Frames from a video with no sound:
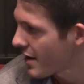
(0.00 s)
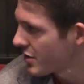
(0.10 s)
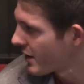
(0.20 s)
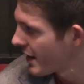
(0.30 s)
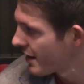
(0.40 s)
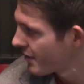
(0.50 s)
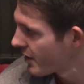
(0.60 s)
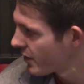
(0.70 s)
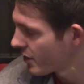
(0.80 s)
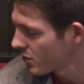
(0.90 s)
You can't even
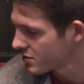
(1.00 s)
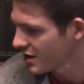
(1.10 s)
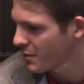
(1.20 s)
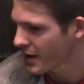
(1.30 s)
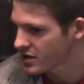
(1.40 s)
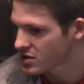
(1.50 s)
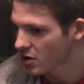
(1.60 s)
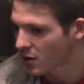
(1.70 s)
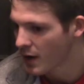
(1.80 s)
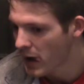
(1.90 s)
hear your own teammates.
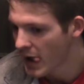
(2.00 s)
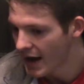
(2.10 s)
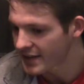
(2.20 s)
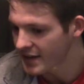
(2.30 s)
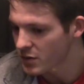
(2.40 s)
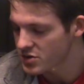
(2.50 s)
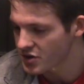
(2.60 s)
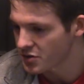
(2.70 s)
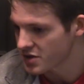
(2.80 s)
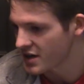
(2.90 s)
So yeah, I think it was
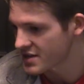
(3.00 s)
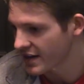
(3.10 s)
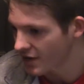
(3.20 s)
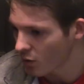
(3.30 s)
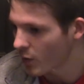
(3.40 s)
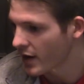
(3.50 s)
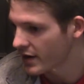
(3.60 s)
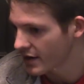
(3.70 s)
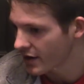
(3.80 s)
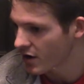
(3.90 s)
huge us getting a win
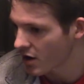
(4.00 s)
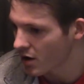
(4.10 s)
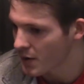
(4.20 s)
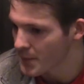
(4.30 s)
and getting our